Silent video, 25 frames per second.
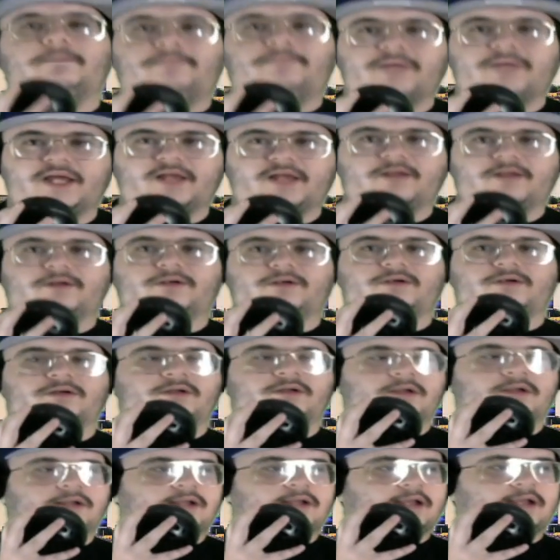better.
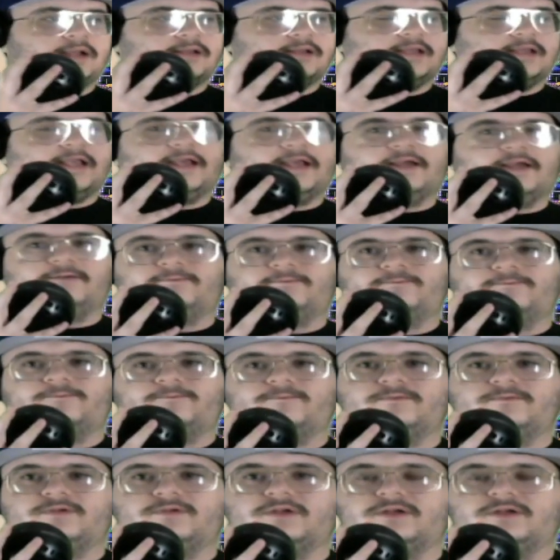
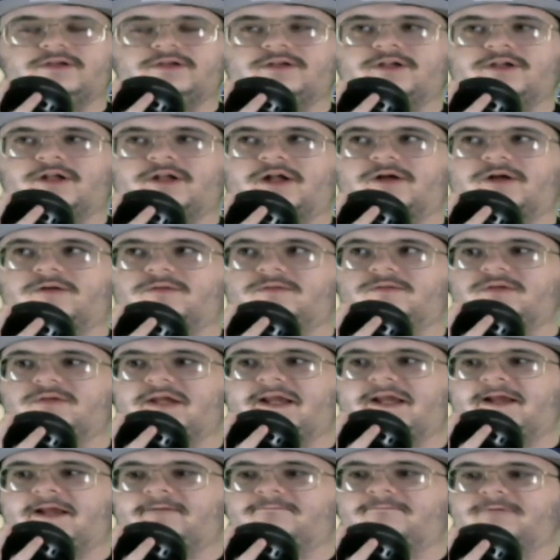
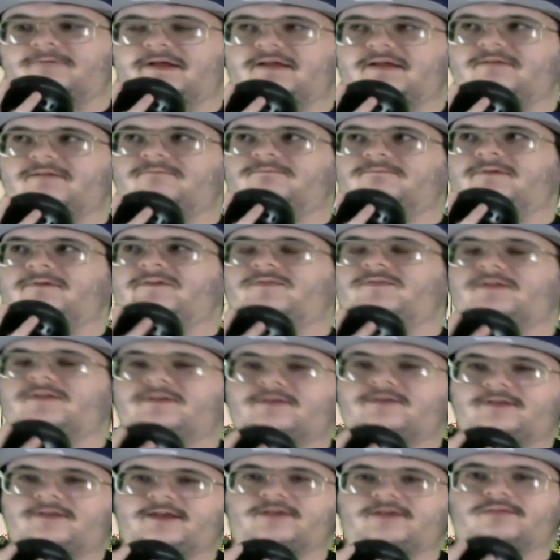With
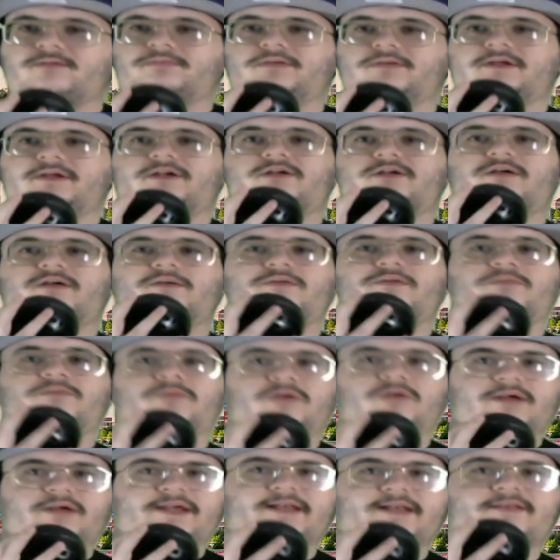this discipline comes
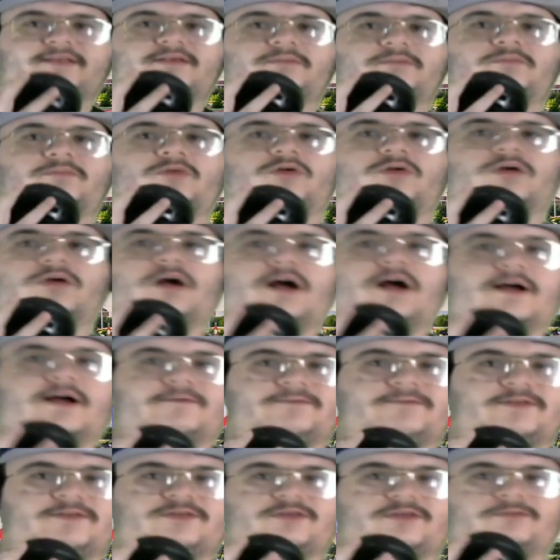more hits and more
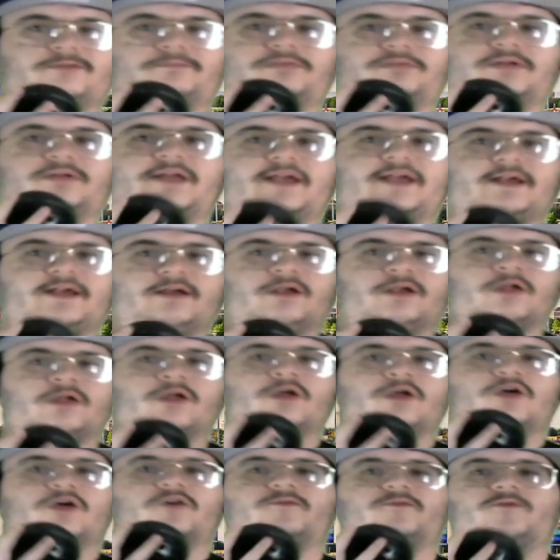offensive play
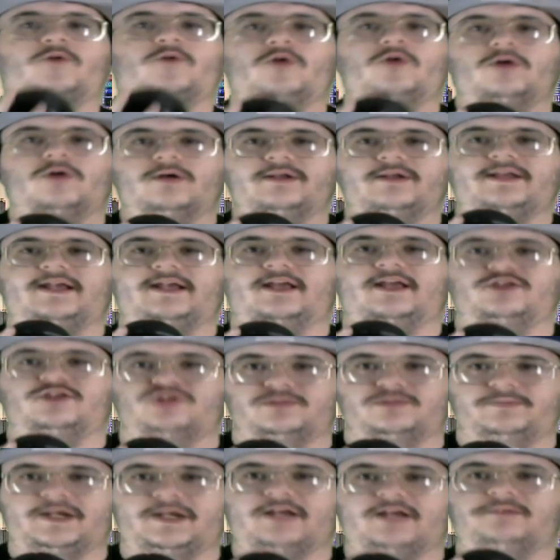for the
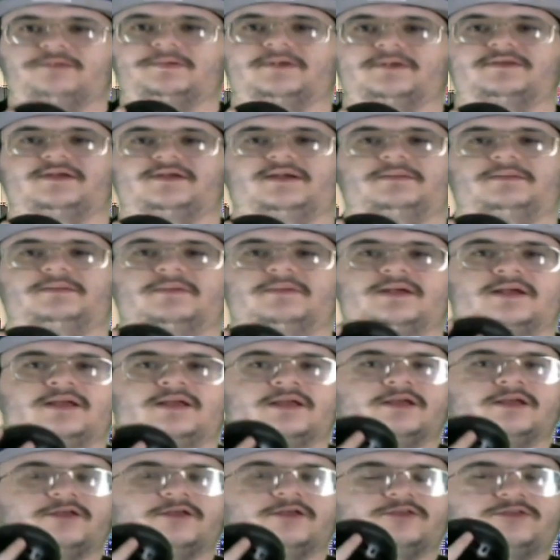LSU baseball team.
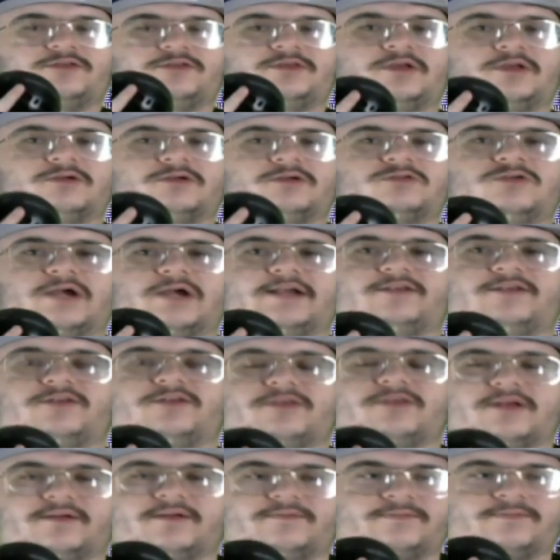So great
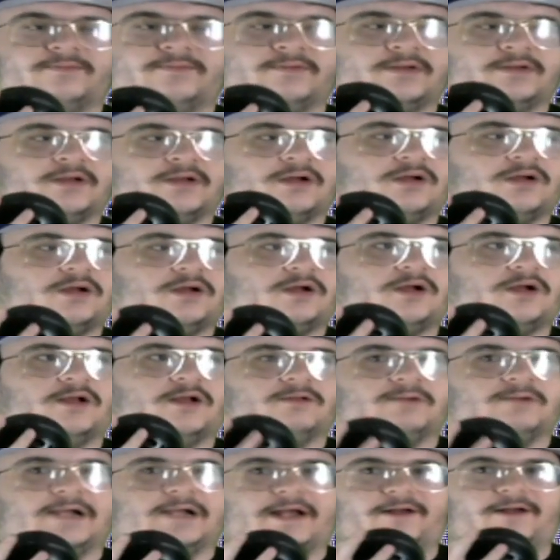stuff
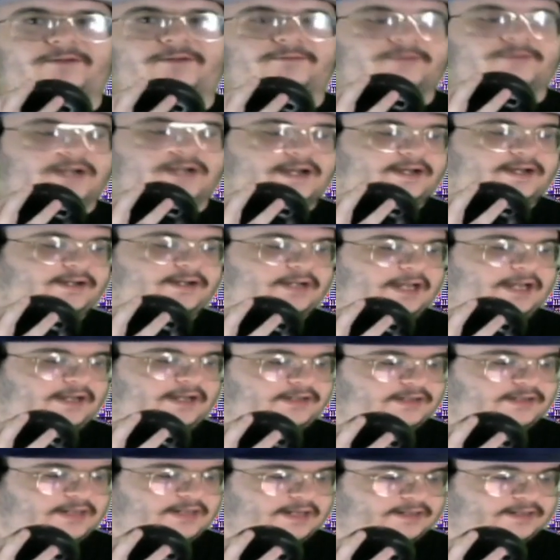all around, right? And you got to